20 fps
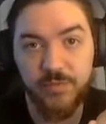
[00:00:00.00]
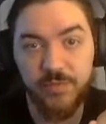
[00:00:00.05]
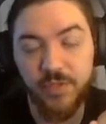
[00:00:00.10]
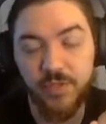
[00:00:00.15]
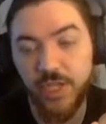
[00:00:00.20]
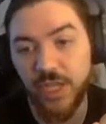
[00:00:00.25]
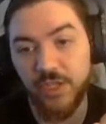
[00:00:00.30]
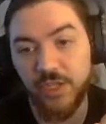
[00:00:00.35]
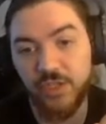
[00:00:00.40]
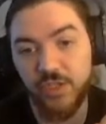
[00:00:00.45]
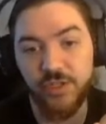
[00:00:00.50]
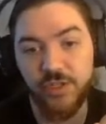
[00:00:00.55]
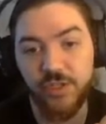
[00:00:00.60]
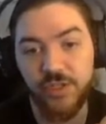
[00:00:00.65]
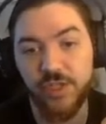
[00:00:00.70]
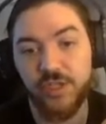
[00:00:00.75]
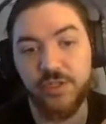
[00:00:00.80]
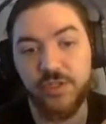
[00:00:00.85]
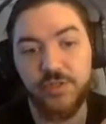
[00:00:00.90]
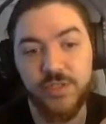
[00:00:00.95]
yeah, sure, you
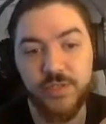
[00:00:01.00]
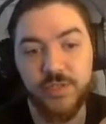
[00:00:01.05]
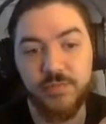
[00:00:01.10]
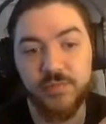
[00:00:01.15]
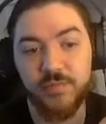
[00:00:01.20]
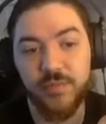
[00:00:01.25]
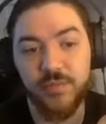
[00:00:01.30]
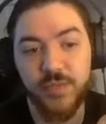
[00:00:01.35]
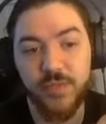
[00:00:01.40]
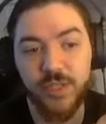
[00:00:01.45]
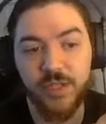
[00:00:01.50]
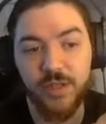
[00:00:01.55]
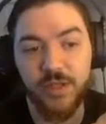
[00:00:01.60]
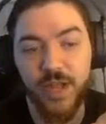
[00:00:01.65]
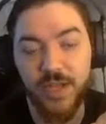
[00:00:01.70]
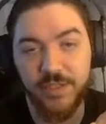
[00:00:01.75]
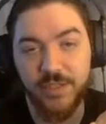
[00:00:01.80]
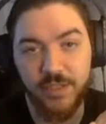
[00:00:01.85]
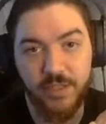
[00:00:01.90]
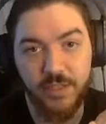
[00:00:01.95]
can use them in the
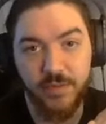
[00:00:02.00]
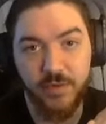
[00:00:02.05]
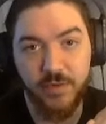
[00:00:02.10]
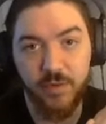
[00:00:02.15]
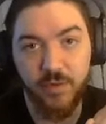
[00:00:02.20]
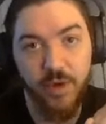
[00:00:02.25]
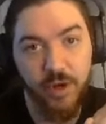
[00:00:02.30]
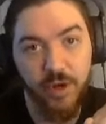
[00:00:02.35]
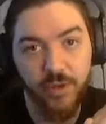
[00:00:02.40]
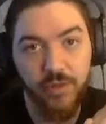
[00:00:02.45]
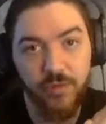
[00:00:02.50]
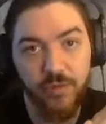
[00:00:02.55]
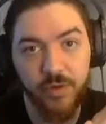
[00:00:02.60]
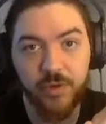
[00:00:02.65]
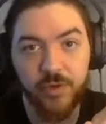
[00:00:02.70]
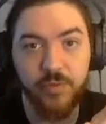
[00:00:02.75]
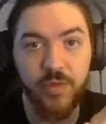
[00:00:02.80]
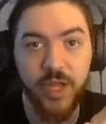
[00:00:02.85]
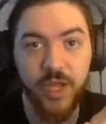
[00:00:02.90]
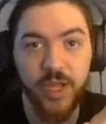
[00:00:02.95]
classic I'm going to walk through
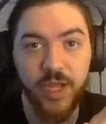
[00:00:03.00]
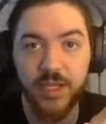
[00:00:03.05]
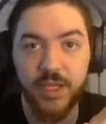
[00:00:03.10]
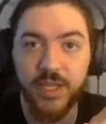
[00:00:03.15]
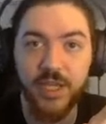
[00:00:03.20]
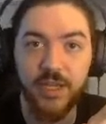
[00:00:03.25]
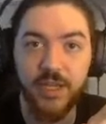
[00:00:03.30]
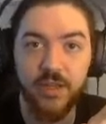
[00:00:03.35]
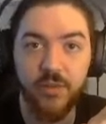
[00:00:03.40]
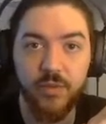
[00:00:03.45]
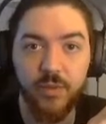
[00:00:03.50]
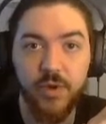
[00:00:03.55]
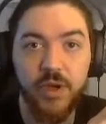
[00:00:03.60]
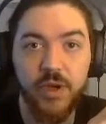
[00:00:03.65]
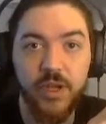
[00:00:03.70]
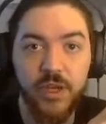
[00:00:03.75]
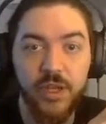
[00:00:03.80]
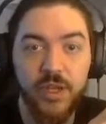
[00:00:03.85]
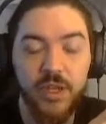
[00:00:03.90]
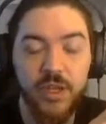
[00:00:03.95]
it way like Halo
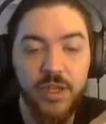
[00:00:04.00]
1